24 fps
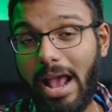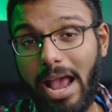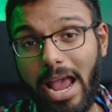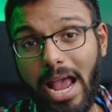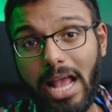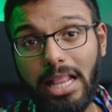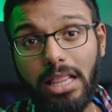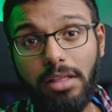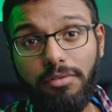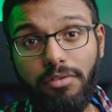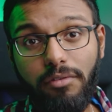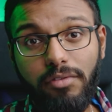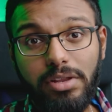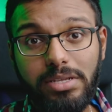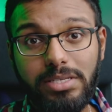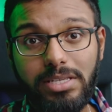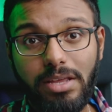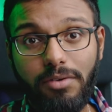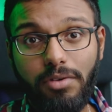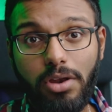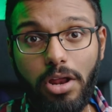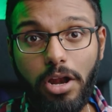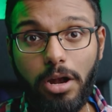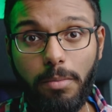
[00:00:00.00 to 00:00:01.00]
and the
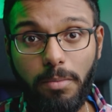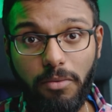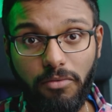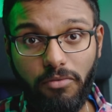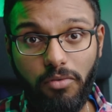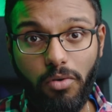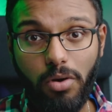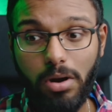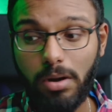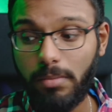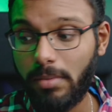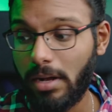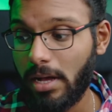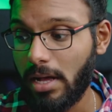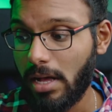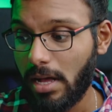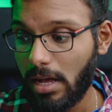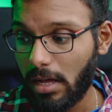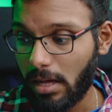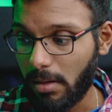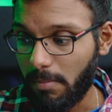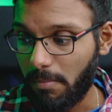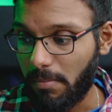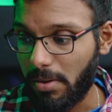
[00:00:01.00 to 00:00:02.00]
fifty-seven hundred perform
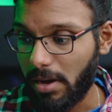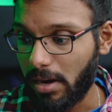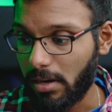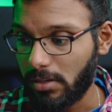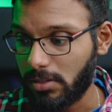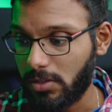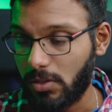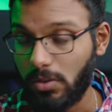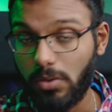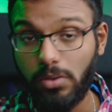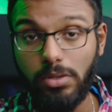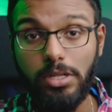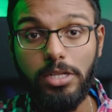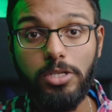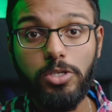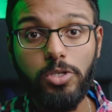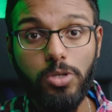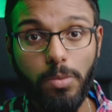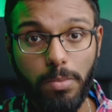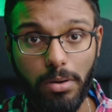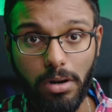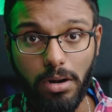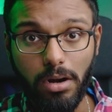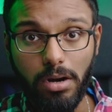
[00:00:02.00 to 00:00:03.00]
compared to the
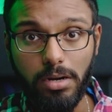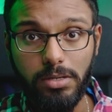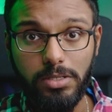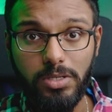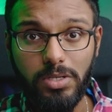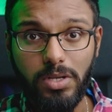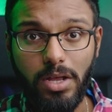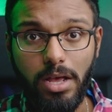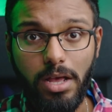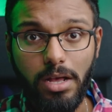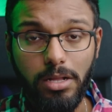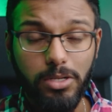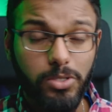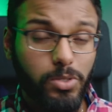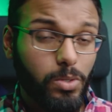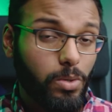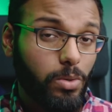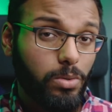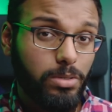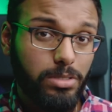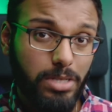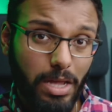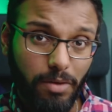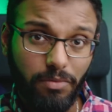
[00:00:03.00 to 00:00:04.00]
super cards.
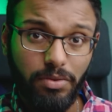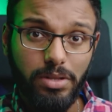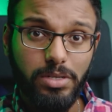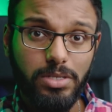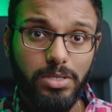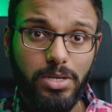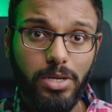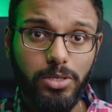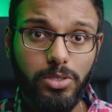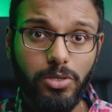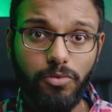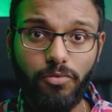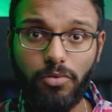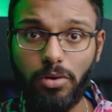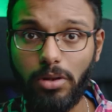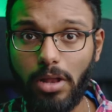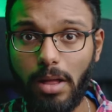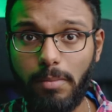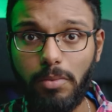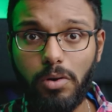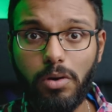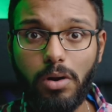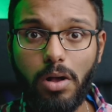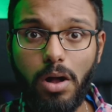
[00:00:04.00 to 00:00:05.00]
So definitely stay tuned for a
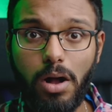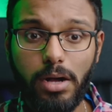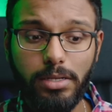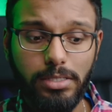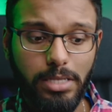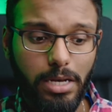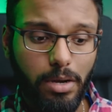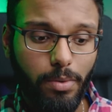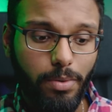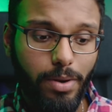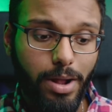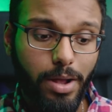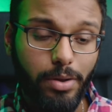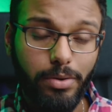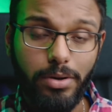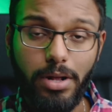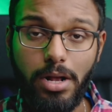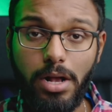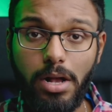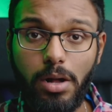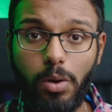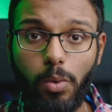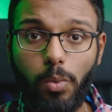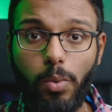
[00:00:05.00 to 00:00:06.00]
lot more content around
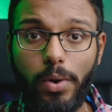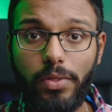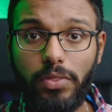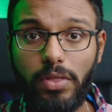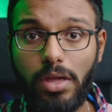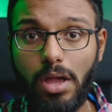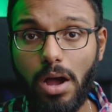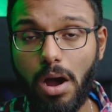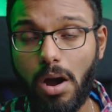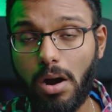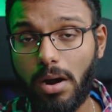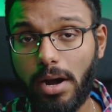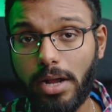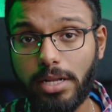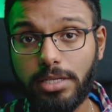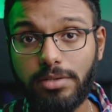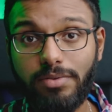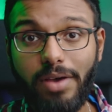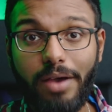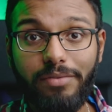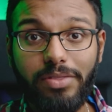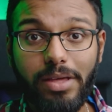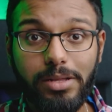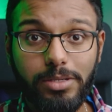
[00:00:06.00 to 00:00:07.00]
when the R X
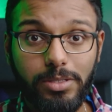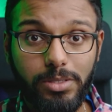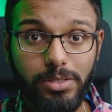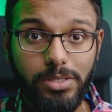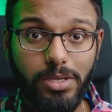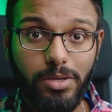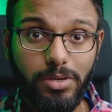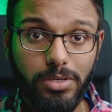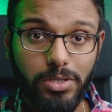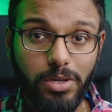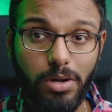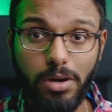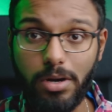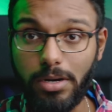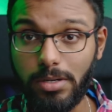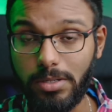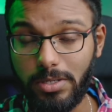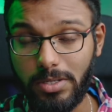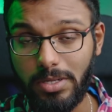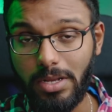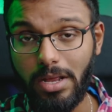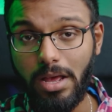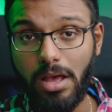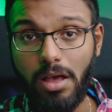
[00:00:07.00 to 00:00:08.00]
five thousand series
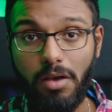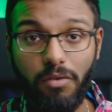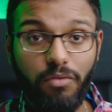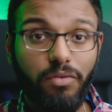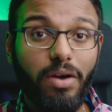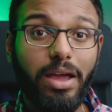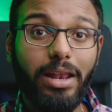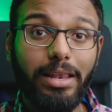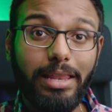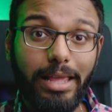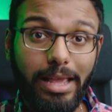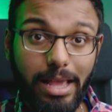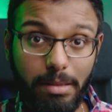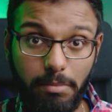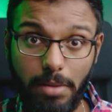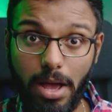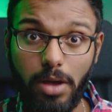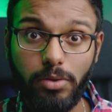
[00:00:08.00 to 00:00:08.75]
cards finally come